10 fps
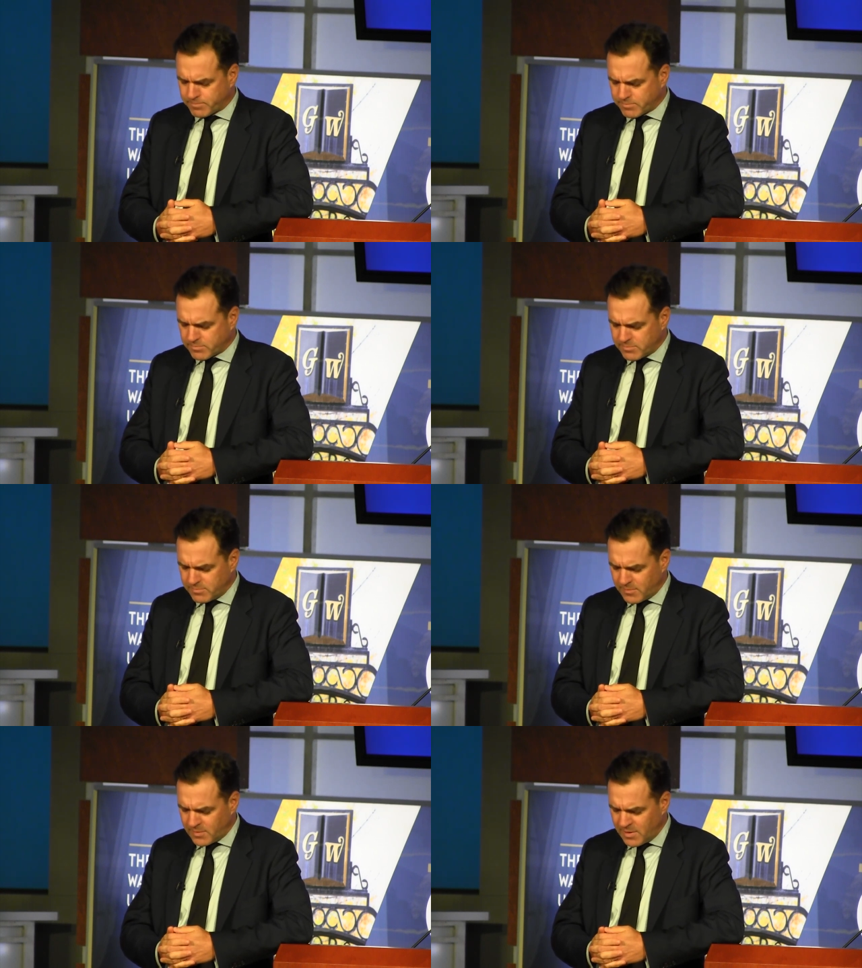
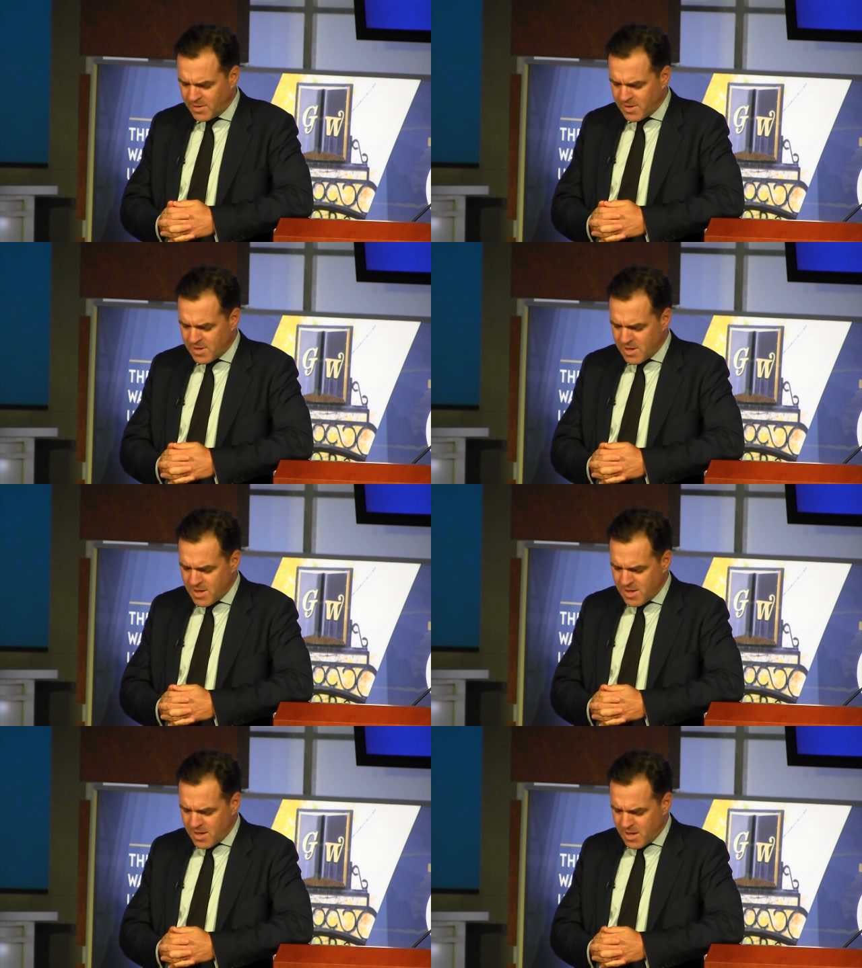
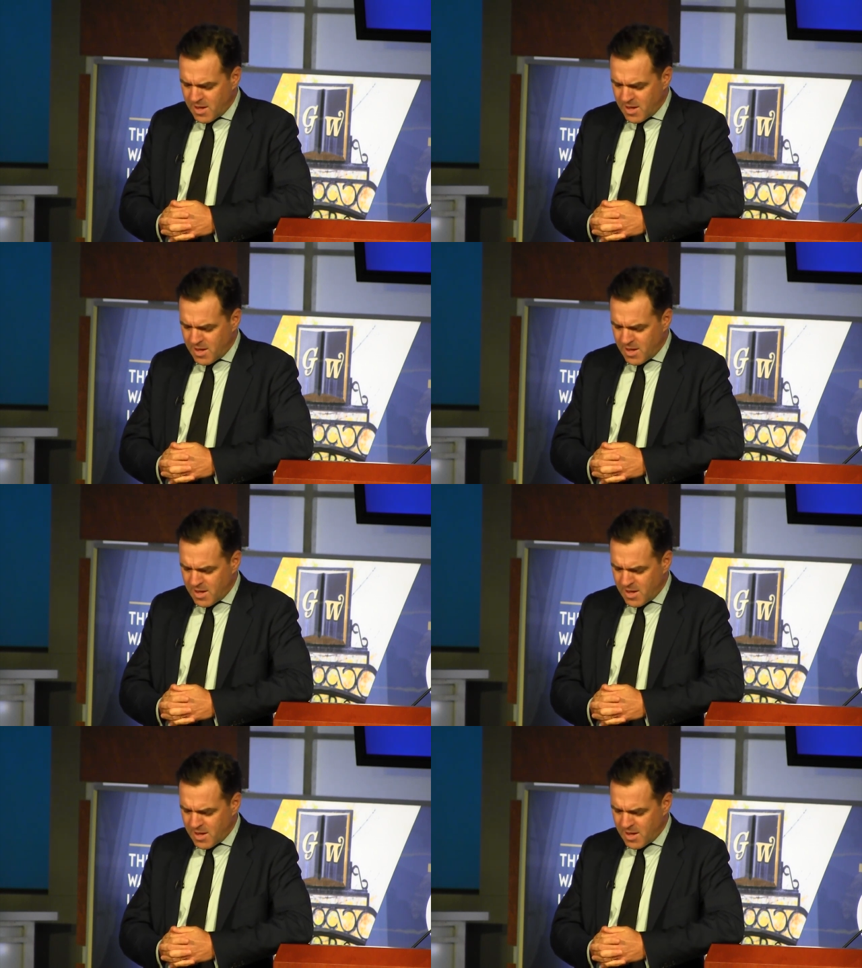No one is speaking in this clip.